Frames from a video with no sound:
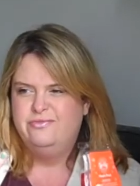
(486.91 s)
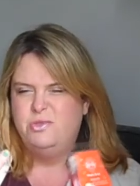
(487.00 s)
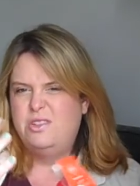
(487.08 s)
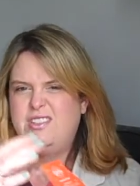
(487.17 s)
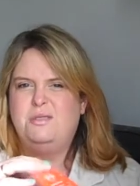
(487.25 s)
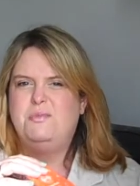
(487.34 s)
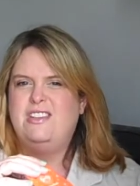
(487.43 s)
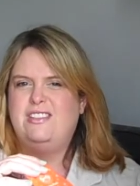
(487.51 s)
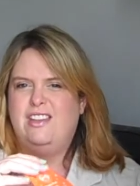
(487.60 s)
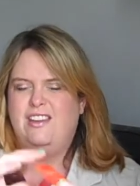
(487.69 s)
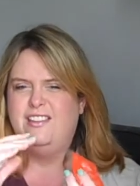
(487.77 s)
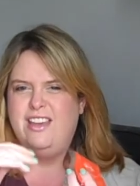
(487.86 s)
well, it's just
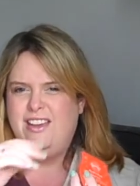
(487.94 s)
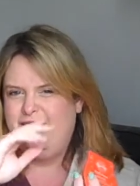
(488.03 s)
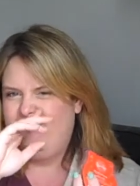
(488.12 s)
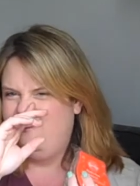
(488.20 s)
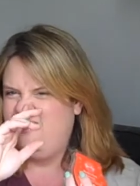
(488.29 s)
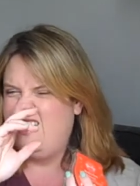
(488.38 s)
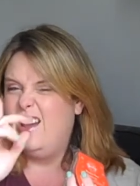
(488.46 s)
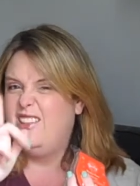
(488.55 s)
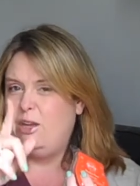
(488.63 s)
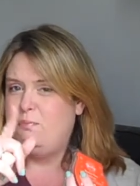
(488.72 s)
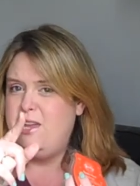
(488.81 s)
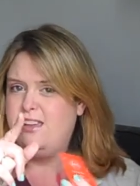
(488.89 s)
messy. I
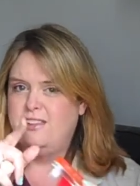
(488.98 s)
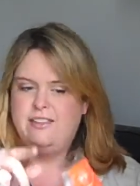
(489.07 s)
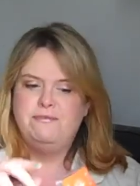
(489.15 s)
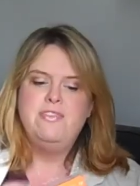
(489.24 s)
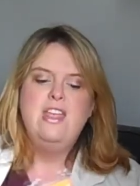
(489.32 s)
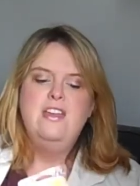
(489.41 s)
like peeling.